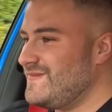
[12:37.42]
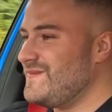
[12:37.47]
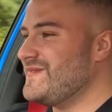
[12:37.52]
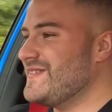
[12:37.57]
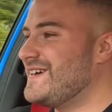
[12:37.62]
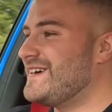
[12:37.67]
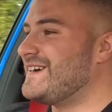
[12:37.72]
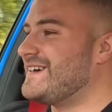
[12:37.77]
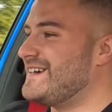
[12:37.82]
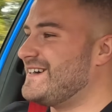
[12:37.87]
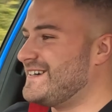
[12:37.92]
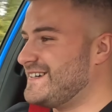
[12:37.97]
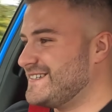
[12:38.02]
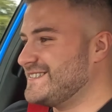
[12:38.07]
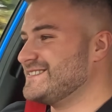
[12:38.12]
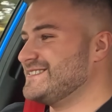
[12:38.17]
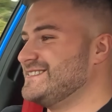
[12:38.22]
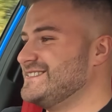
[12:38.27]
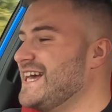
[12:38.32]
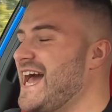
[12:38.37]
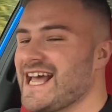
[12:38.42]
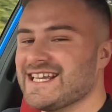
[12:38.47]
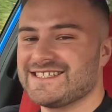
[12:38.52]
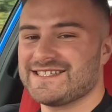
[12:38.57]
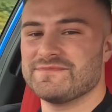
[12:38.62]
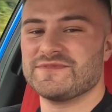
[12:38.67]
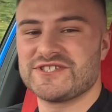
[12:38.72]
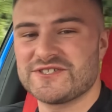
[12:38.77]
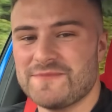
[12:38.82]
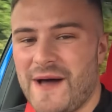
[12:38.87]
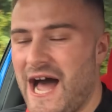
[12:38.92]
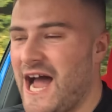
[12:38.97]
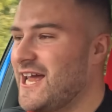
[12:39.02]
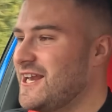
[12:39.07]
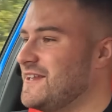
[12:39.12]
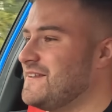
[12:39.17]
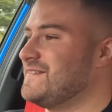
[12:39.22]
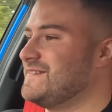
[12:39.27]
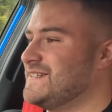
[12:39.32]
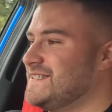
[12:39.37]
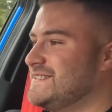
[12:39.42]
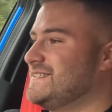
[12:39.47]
Ah, yes, I'm smiling.